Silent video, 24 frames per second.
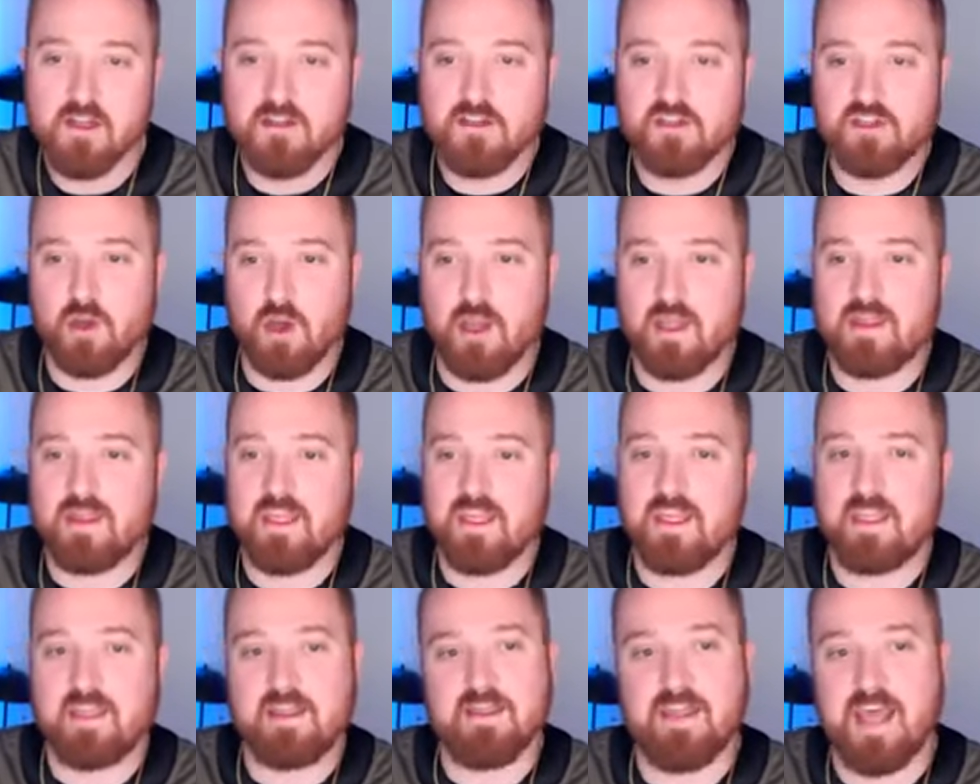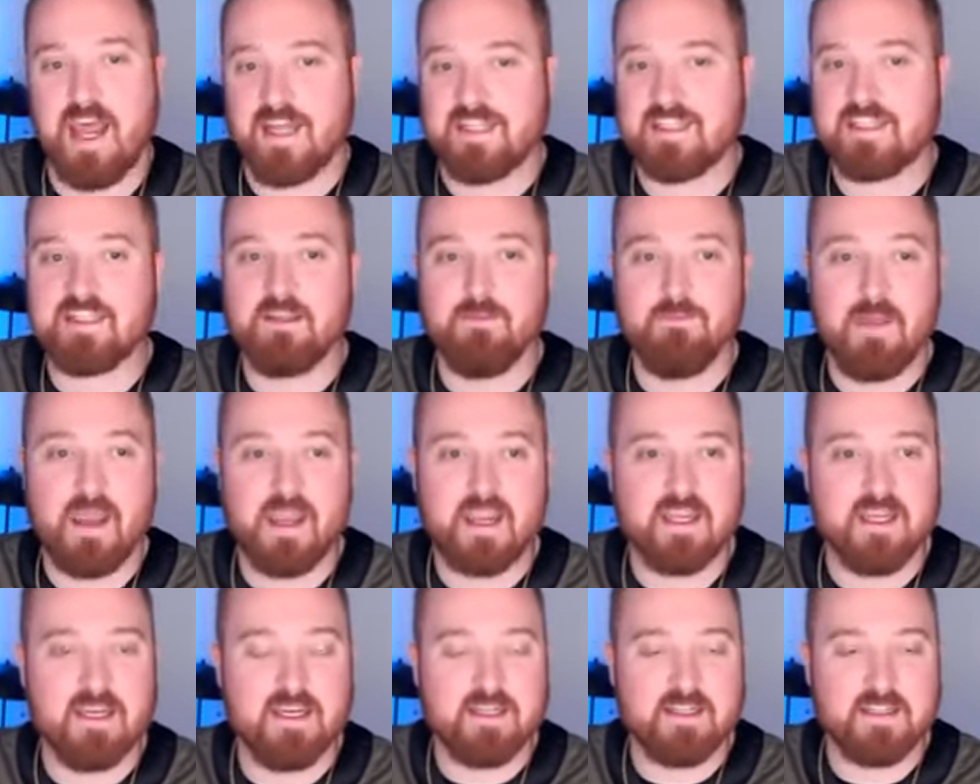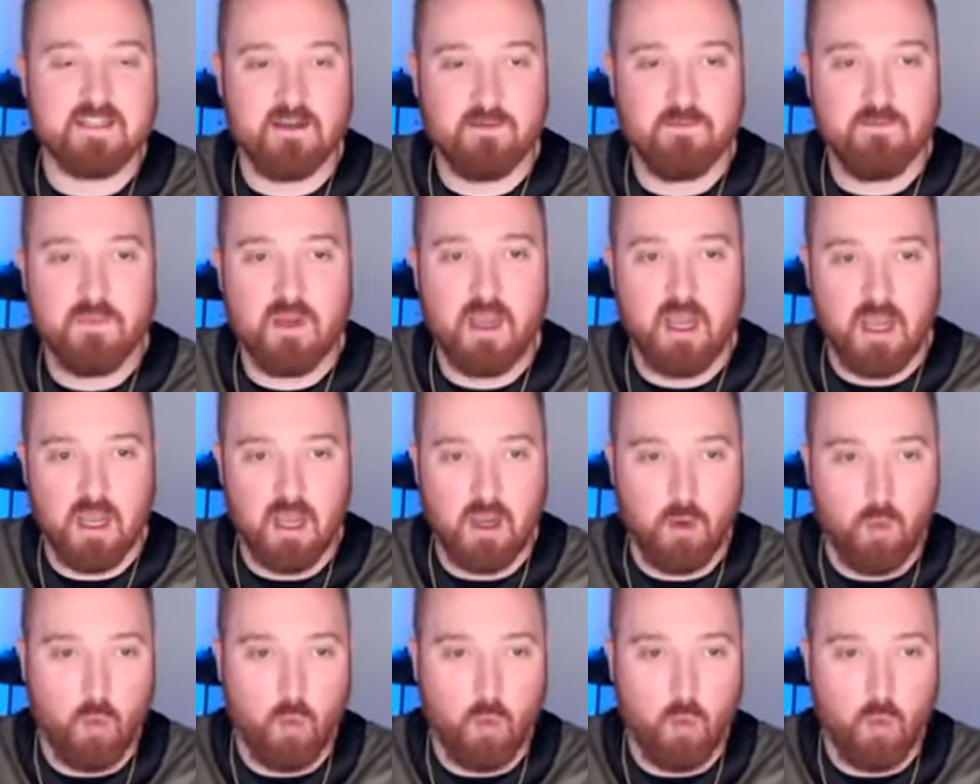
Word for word: So I think that's the mechanism uh,